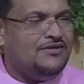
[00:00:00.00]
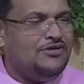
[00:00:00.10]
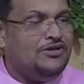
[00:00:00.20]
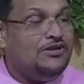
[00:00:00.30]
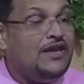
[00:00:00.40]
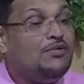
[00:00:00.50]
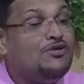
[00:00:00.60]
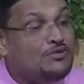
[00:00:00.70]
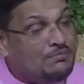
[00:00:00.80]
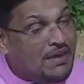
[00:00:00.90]
They will
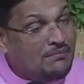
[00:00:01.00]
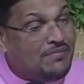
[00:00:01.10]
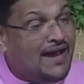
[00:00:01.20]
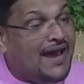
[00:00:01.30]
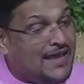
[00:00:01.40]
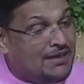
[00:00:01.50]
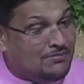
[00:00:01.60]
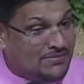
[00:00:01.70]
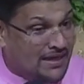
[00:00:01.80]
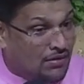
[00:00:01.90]
remember I
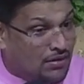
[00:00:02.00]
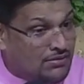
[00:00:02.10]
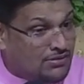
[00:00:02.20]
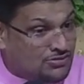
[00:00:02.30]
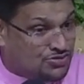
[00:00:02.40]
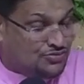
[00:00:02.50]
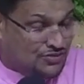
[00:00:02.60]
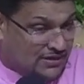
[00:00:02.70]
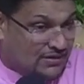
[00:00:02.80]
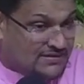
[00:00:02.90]
am their uncle through
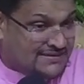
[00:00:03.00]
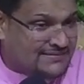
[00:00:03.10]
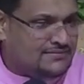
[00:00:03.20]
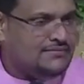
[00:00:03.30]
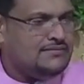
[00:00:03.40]
the cousin